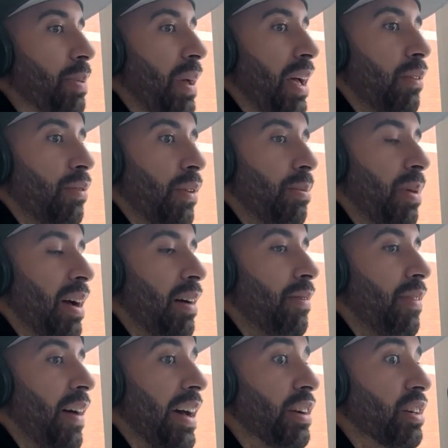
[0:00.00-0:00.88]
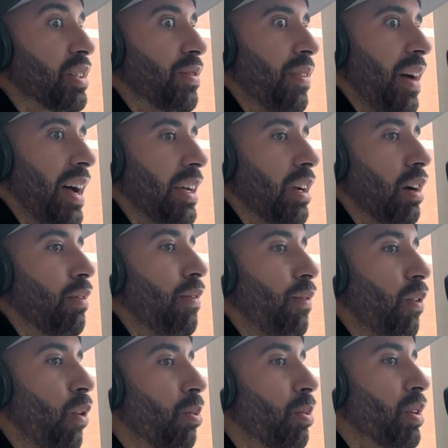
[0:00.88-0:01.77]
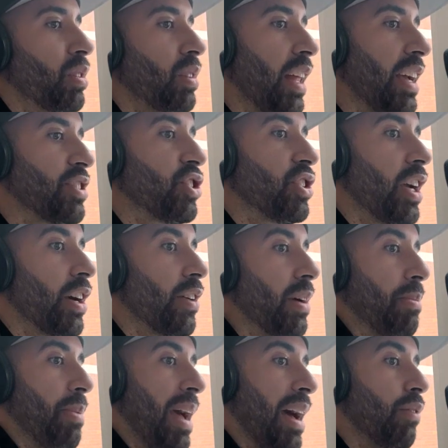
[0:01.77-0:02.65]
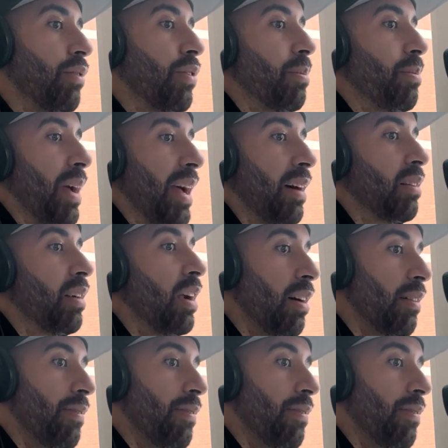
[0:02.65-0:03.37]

pound-for-pound fighters fighting a former legendary pound-for-pound